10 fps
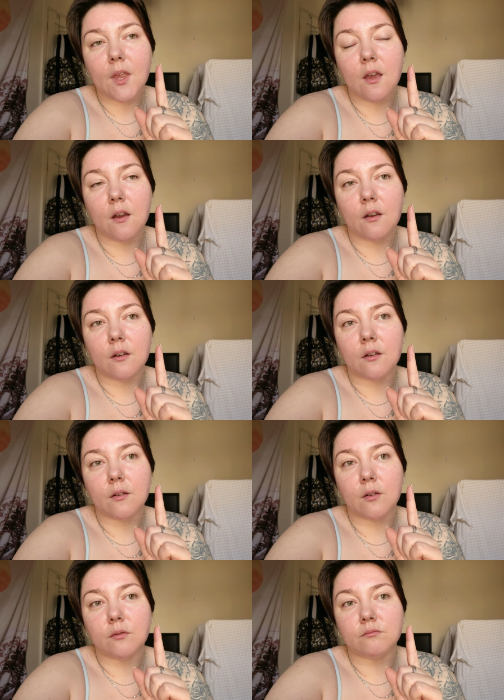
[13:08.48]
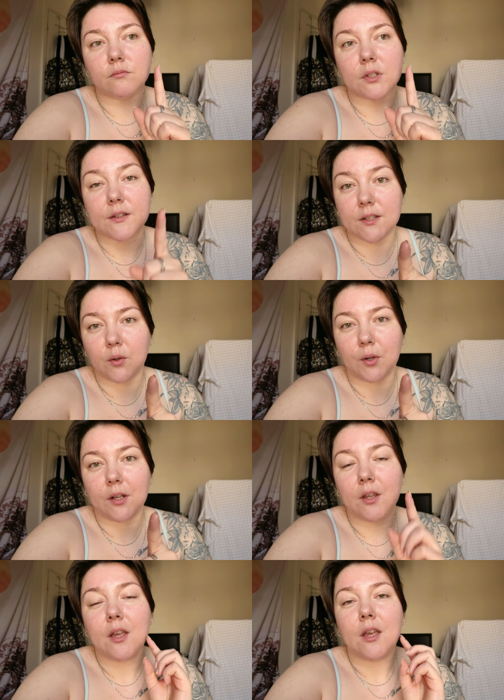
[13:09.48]
uh, cleansing oil,
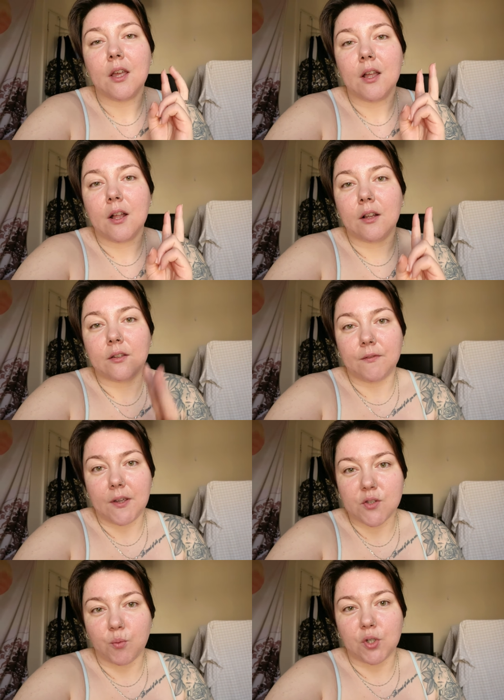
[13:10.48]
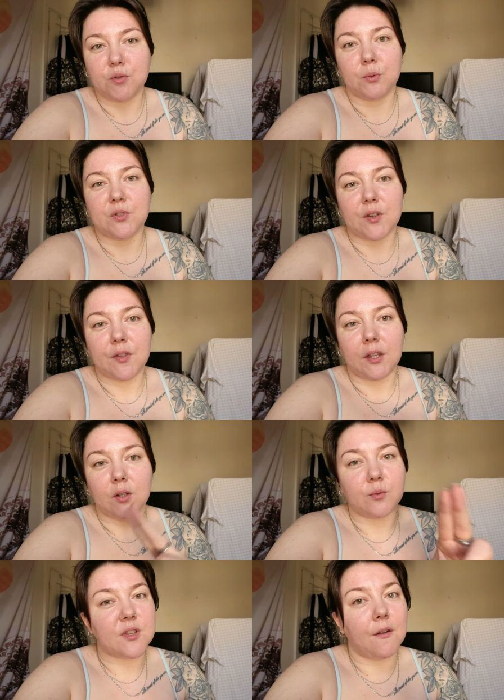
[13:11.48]
the face wash, because I think
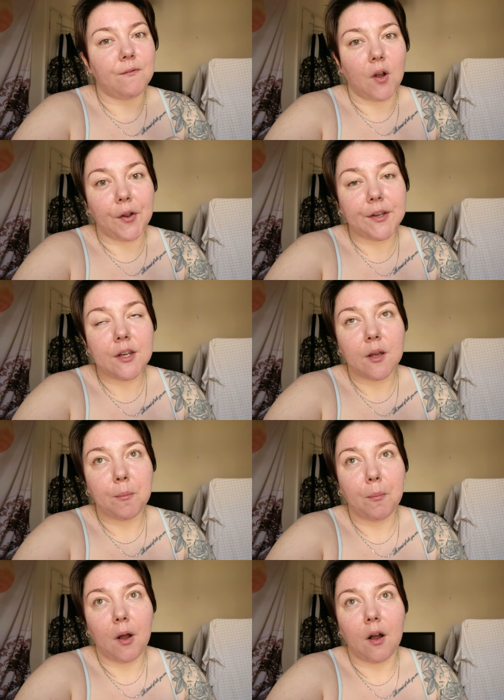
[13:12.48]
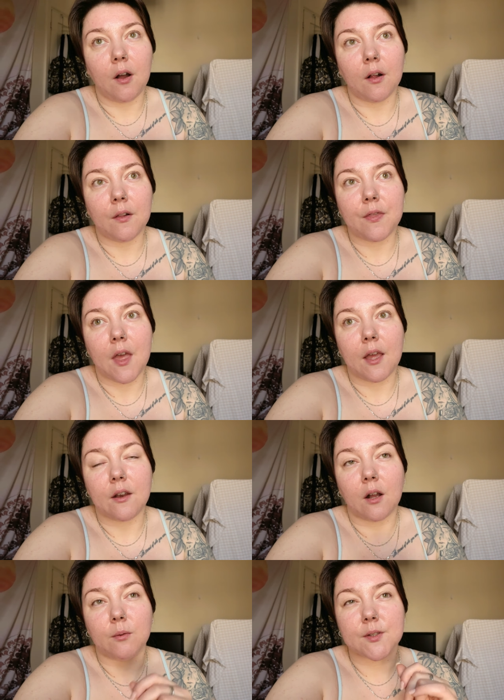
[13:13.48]
those are fine. But
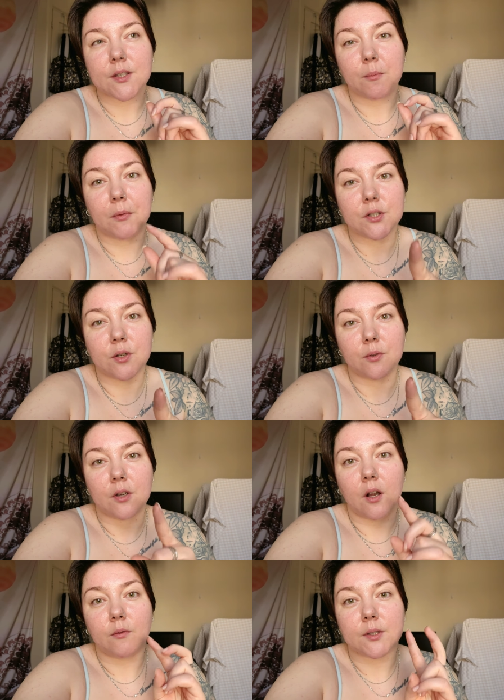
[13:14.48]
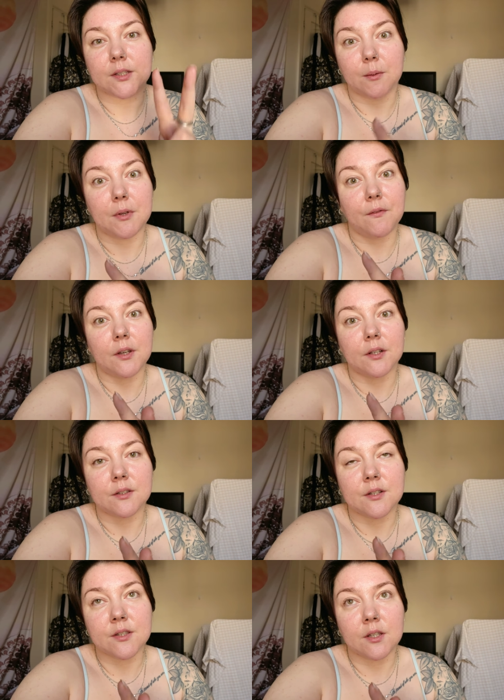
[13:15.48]
then I will skip my toner, I will skip
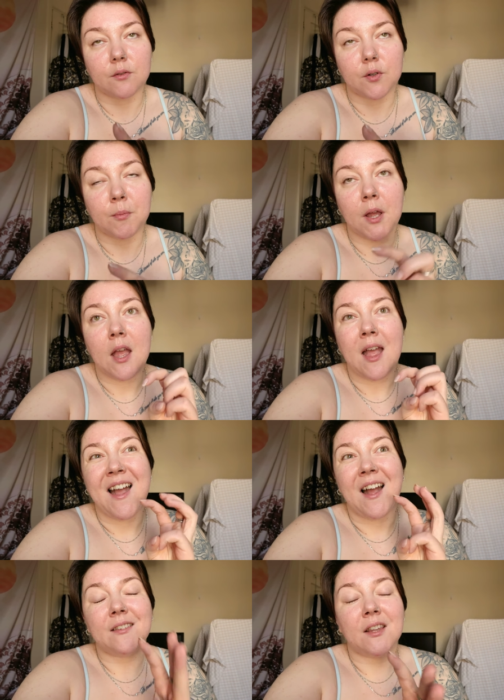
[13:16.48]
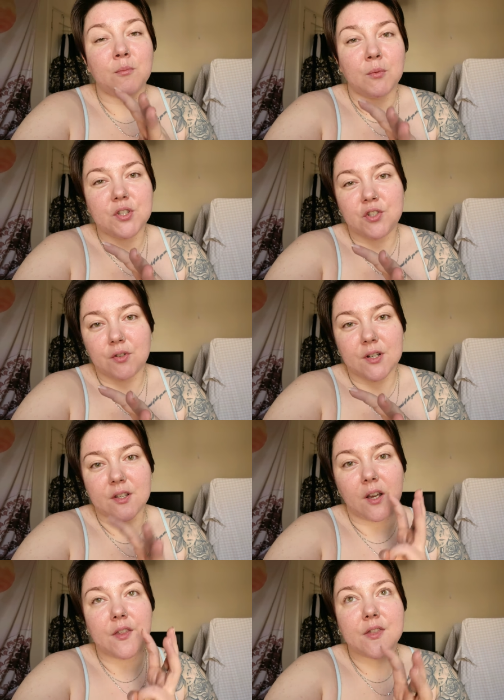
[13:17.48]
definitely the serum, and then the moisturizer.
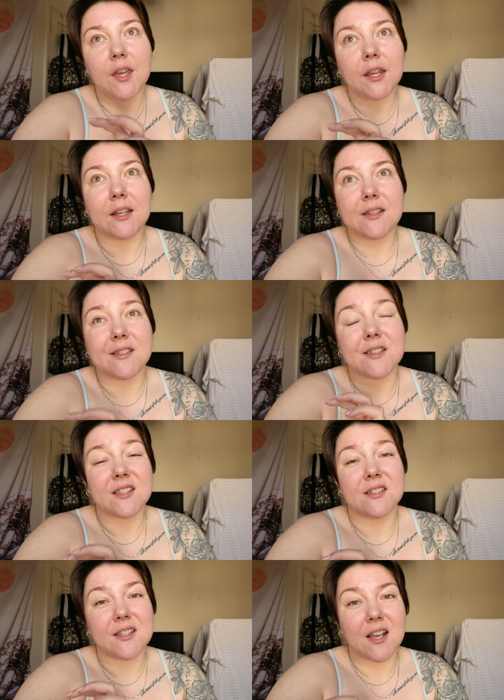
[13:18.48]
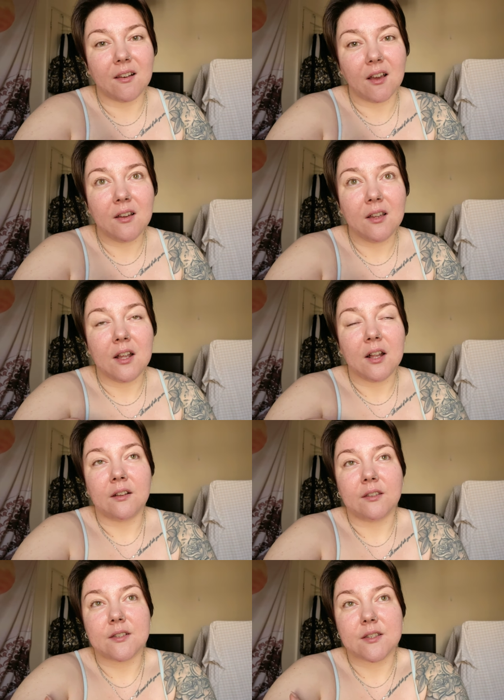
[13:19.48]
I think it's the Centella,
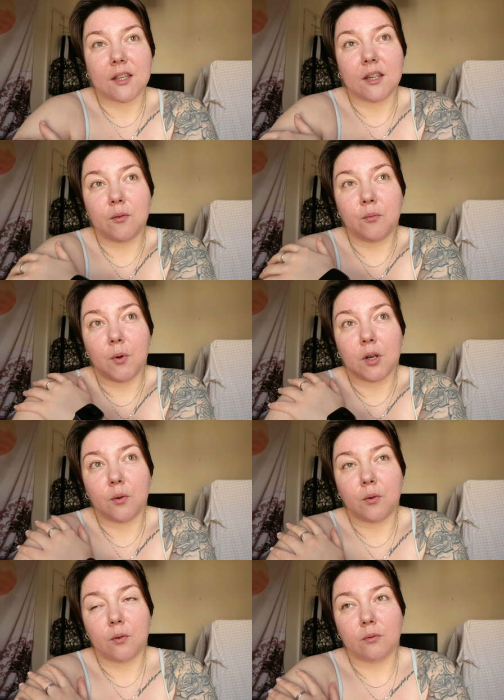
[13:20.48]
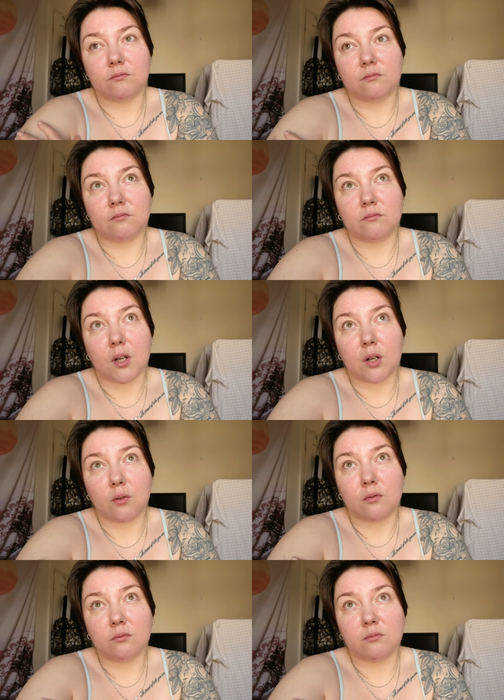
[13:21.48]
the Skin one
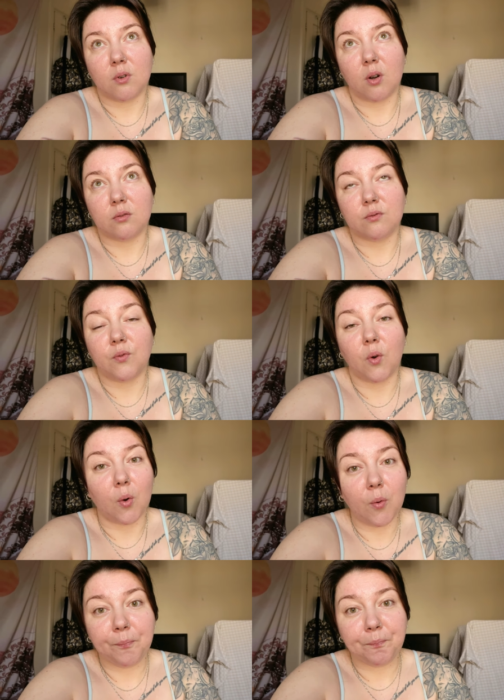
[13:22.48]
oh four,